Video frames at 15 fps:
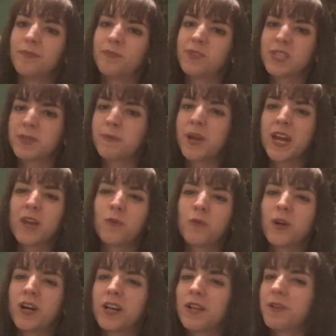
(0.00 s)
despite
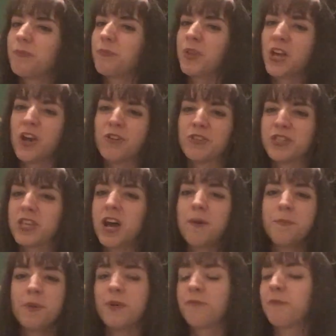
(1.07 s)
what,
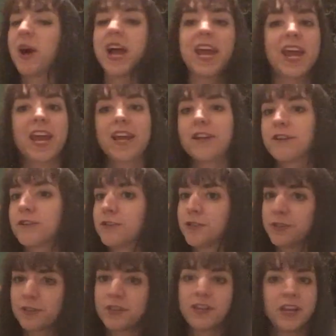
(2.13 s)
some of my
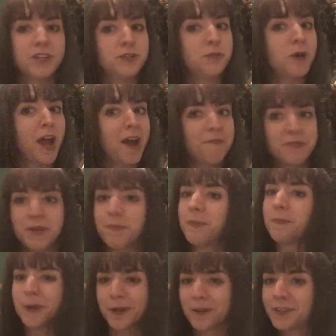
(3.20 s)
haters, and I do have them
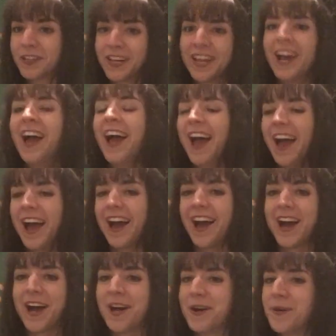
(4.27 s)
apparently,
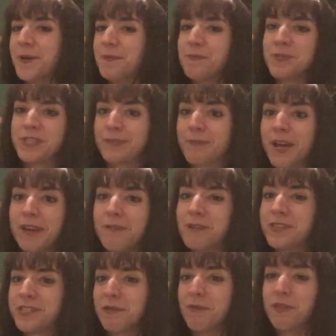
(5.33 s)
uh, despite what
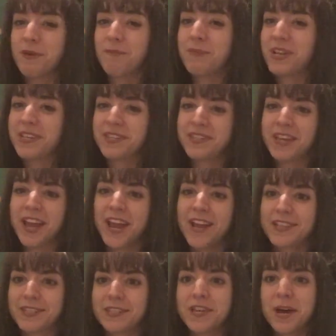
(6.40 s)
some of them may say,
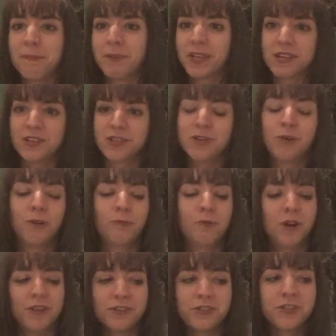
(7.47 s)
it's not because no one
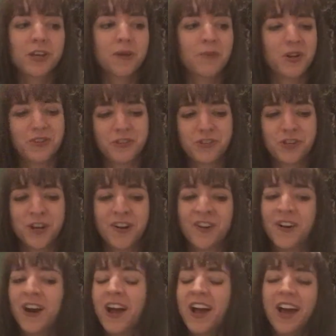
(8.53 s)
wants to come on the
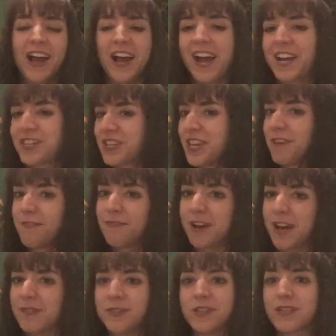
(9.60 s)
show. I actually have
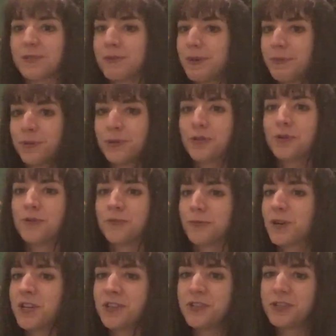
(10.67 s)
five, six people who have
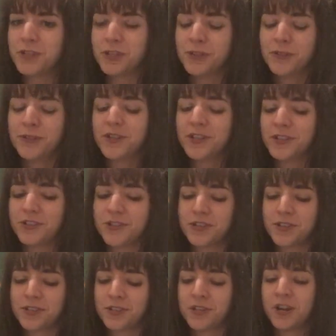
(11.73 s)
wanted to. It's
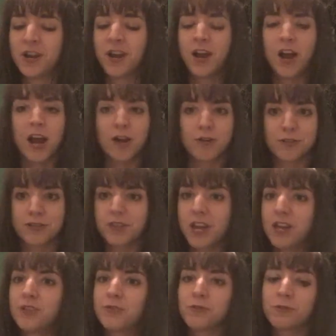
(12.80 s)
just our
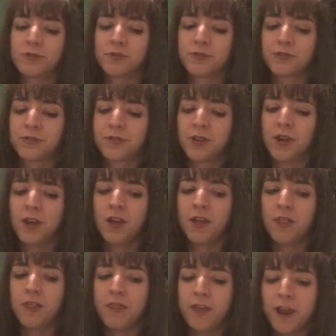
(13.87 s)
schedules,
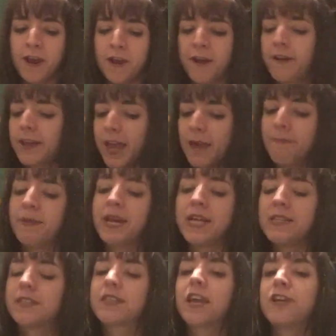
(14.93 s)
their
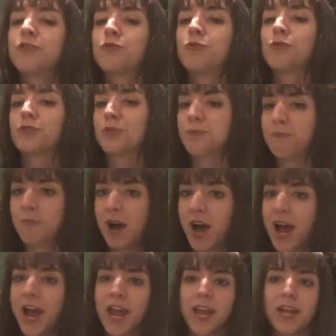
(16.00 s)
campaign schedules,
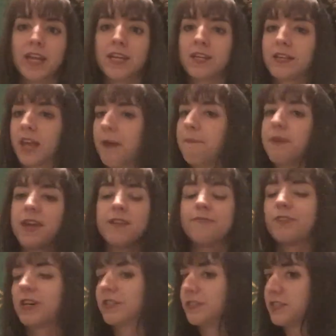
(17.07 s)
my campaign
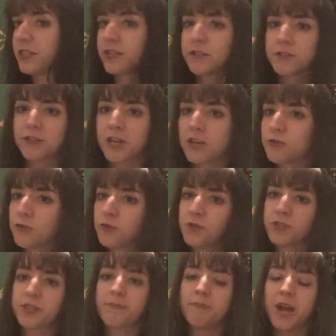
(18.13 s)
volunteer
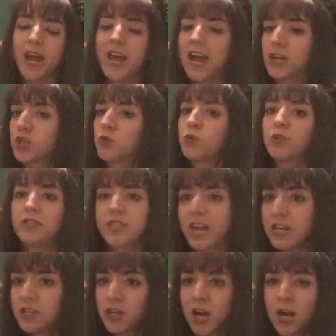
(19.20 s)
schedules, and my actual
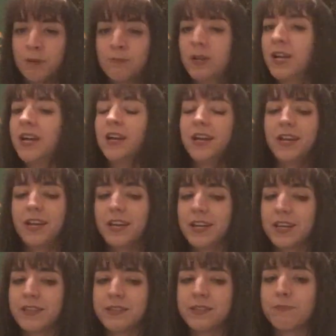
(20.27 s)
day job.
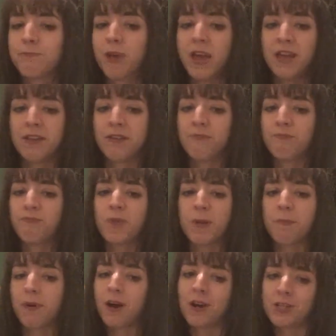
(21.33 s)
It's been
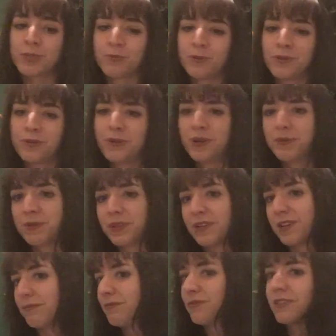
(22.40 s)
impossible. I mean,
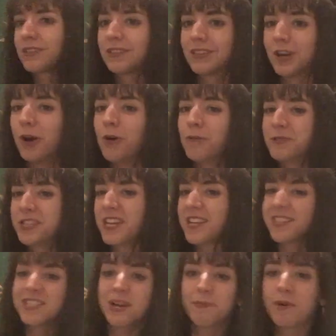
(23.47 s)
I hope to get
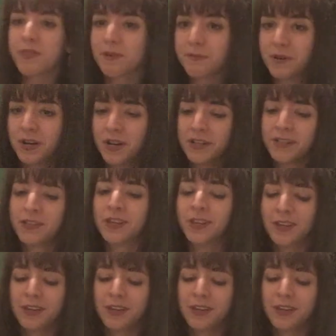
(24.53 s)
some of them on.